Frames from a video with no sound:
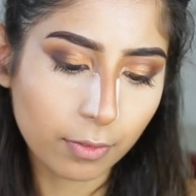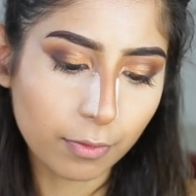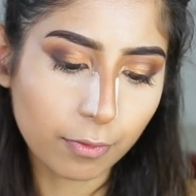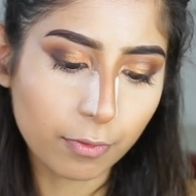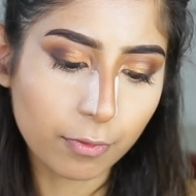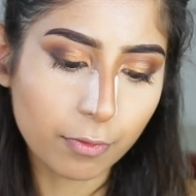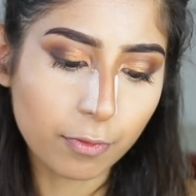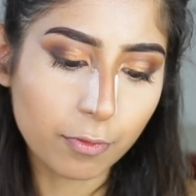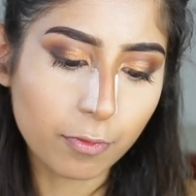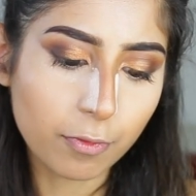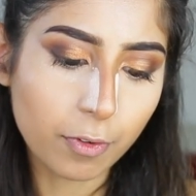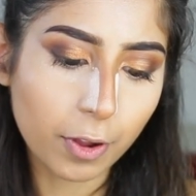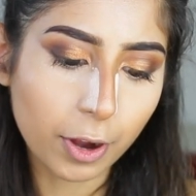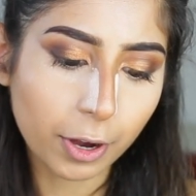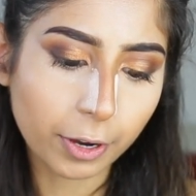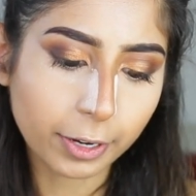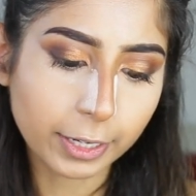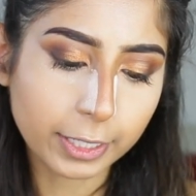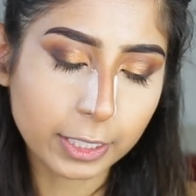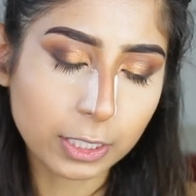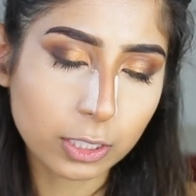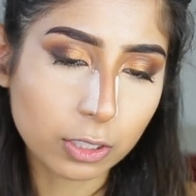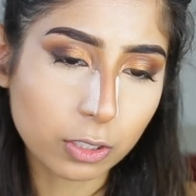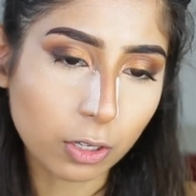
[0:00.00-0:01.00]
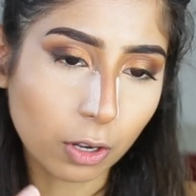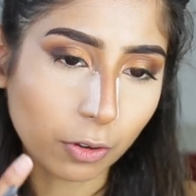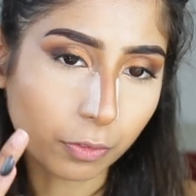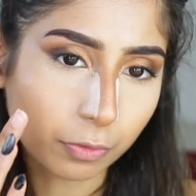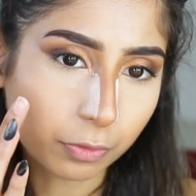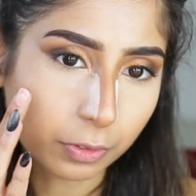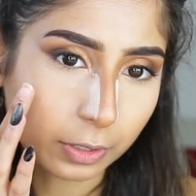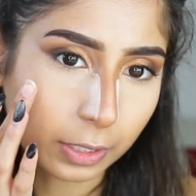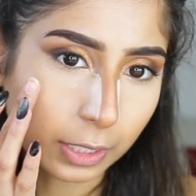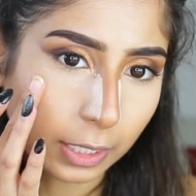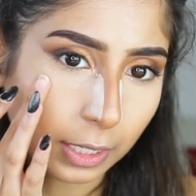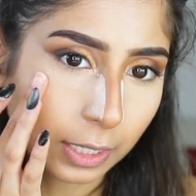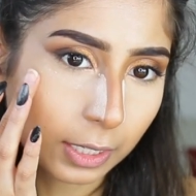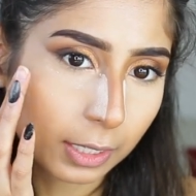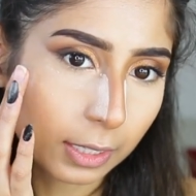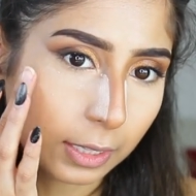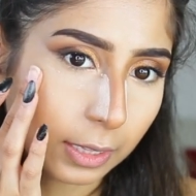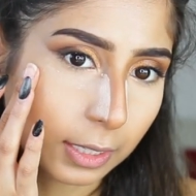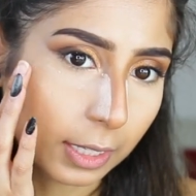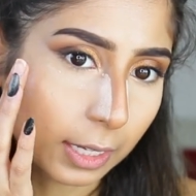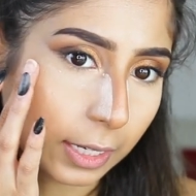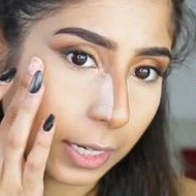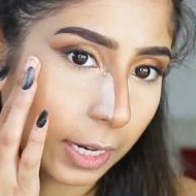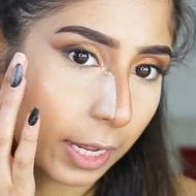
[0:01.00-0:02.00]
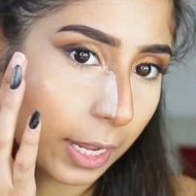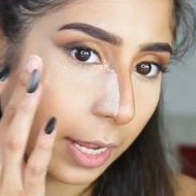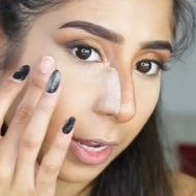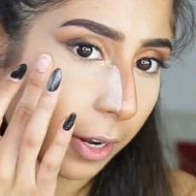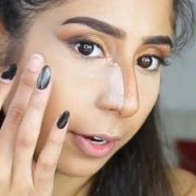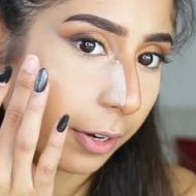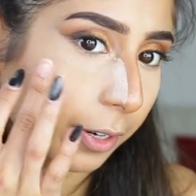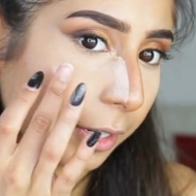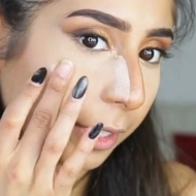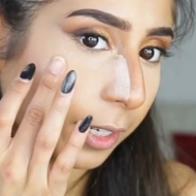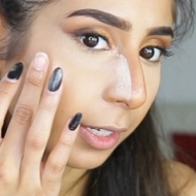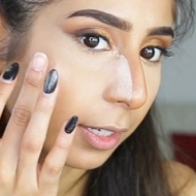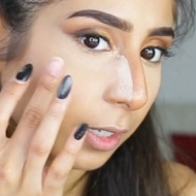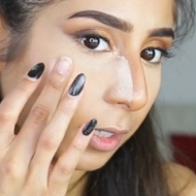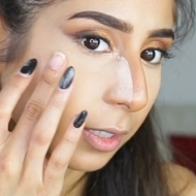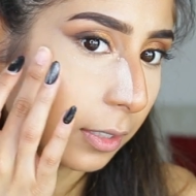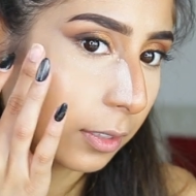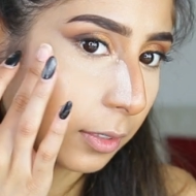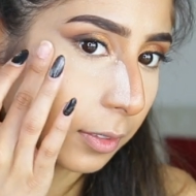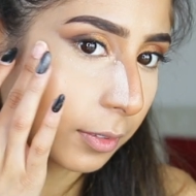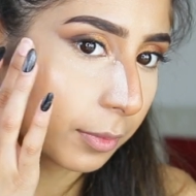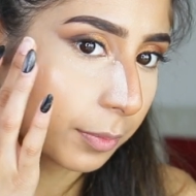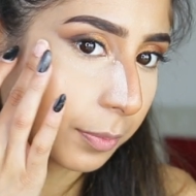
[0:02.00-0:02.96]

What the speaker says: very softly that area